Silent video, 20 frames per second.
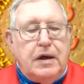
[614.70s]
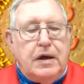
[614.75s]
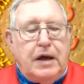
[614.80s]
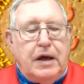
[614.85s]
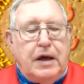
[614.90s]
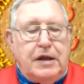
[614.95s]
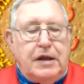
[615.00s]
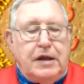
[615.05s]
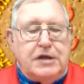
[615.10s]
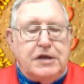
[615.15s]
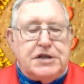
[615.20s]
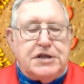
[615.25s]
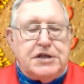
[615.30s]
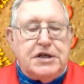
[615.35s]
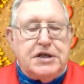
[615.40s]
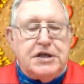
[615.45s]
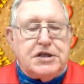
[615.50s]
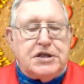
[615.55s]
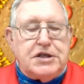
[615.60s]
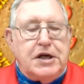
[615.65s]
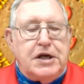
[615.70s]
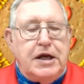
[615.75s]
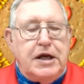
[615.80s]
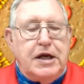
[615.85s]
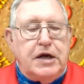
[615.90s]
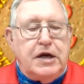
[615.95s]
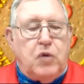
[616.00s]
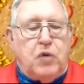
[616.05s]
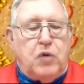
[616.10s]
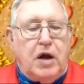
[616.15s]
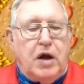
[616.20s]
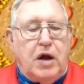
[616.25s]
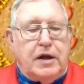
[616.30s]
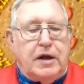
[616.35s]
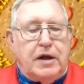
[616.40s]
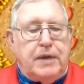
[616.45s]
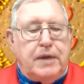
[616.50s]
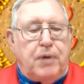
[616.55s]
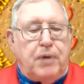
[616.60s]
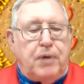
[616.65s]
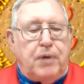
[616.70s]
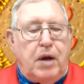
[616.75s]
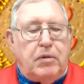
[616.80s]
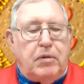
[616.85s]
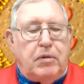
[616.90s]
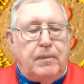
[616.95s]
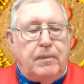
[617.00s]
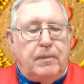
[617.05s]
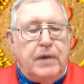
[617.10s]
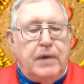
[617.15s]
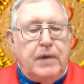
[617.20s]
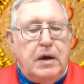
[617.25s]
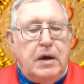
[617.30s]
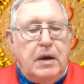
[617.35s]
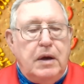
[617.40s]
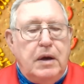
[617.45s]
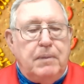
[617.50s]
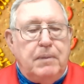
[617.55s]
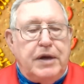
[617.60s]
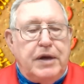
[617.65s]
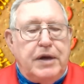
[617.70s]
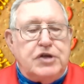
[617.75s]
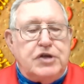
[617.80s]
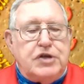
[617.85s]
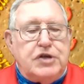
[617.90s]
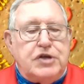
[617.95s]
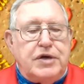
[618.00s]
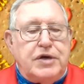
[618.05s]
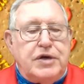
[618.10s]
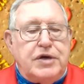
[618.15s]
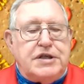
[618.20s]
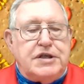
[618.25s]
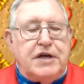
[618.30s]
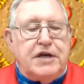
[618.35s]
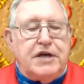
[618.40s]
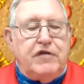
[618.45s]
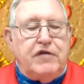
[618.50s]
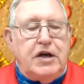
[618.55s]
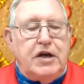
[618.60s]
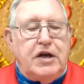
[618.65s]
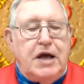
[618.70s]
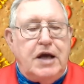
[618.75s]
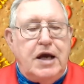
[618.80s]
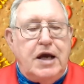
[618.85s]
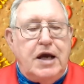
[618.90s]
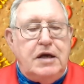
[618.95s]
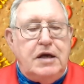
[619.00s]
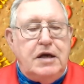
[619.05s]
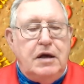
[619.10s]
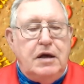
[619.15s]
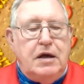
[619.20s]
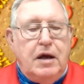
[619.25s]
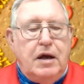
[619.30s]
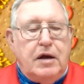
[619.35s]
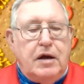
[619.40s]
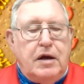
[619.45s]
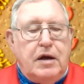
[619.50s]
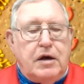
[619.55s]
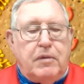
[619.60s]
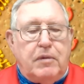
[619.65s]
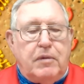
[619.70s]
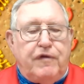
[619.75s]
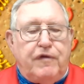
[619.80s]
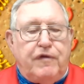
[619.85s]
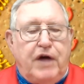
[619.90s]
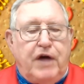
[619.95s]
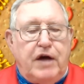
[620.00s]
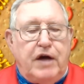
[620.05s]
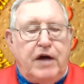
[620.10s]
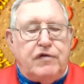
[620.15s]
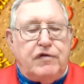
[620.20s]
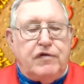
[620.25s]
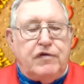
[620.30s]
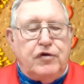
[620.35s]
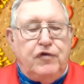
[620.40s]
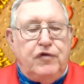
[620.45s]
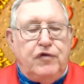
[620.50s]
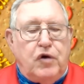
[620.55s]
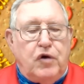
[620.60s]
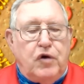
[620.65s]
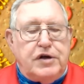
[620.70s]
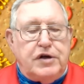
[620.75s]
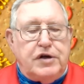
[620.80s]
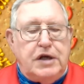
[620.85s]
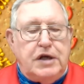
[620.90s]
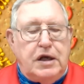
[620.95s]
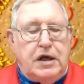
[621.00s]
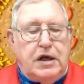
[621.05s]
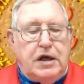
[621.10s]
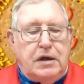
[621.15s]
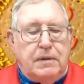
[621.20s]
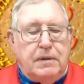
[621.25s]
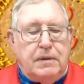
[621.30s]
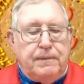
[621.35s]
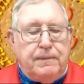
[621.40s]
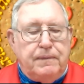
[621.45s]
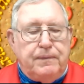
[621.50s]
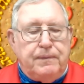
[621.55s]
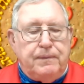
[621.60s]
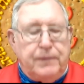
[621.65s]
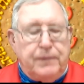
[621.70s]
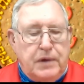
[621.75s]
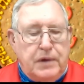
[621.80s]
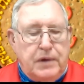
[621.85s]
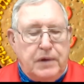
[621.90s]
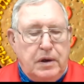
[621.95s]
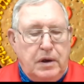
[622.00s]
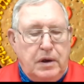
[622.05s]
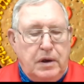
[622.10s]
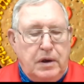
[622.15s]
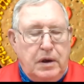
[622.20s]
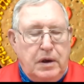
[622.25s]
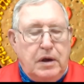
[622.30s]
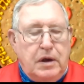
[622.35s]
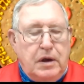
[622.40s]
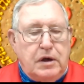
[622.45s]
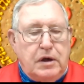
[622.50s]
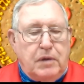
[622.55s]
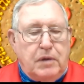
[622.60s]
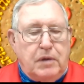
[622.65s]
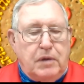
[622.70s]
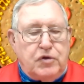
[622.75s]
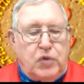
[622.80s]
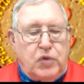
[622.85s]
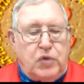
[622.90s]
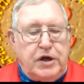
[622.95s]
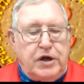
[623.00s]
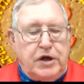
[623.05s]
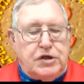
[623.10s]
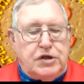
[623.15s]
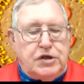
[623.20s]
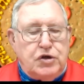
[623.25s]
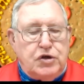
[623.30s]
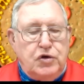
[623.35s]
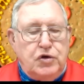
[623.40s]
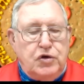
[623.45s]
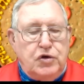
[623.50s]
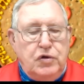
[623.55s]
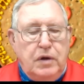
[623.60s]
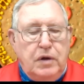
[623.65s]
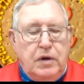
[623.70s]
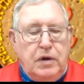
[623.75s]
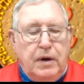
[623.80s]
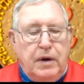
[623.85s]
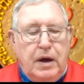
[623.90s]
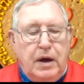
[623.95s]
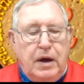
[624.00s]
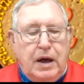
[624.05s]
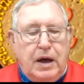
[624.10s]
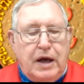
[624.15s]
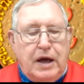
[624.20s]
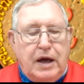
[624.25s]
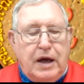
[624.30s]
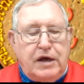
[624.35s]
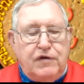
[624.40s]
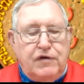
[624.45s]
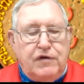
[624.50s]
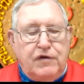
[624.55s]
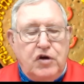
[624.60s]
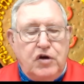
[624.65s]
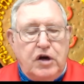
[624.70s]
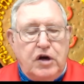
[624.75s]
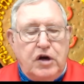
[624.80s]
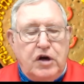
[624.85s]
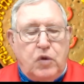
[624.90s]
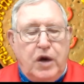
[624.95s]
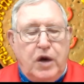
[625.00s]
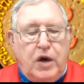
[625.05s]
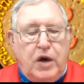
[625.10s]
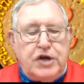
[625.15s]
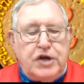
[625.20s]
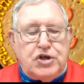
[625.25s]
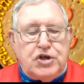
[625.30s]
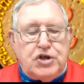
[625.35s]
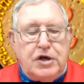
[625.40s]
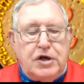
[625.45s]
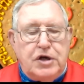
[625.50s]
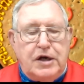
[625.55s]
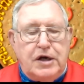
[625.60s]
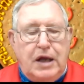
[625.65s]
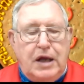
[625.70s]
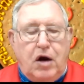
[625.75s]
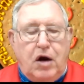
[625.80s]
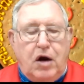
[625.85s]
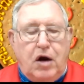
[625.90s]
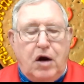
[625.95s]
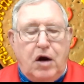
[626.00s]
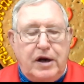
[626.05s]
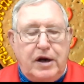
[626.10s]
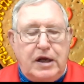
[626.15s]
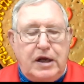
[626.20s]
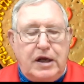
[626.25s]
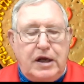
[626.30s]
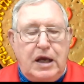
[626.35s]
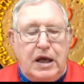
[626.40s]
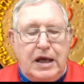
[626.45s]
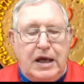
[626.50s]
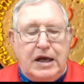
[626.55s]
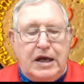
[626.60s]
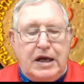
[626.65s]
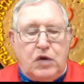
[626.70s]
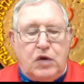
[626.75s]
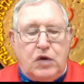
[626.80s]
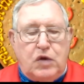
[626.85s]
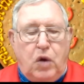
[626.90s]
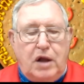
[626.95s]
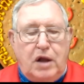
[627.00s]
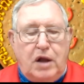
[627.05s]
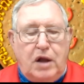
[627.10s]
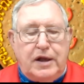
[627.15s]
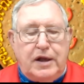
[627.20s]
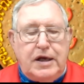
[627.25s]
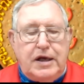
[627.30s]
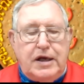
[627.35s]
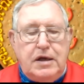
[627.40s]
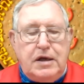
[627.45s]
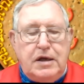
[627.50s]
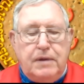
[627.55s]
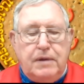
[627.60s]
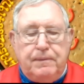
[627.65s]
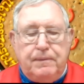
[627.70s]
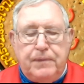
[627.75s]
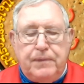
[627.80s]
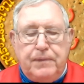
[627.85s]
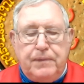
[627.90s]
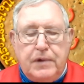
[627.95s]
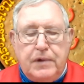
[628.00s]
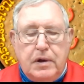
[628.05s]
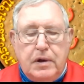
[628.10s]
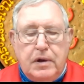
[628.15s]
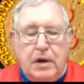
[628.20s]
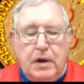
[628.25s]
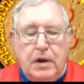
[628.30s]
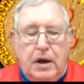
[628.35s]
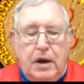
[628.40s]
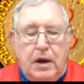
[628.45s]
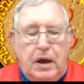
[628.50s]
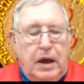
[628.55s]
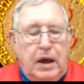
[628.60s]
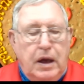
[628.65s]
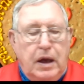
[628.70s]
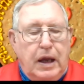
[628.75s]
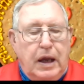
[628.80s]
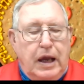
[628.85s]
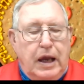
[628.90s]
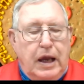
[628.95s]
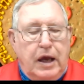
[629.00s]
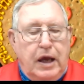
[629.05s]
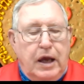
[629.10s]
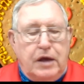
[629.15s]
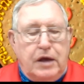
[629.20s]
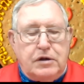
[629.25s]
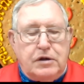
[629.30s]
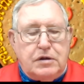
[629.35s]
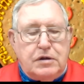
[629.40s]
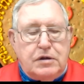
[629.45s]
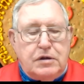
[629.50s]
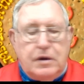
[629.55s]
And this is an inequality problem. Page 378, number 5 through 14. Number 22, I give you an equation or an inequality, and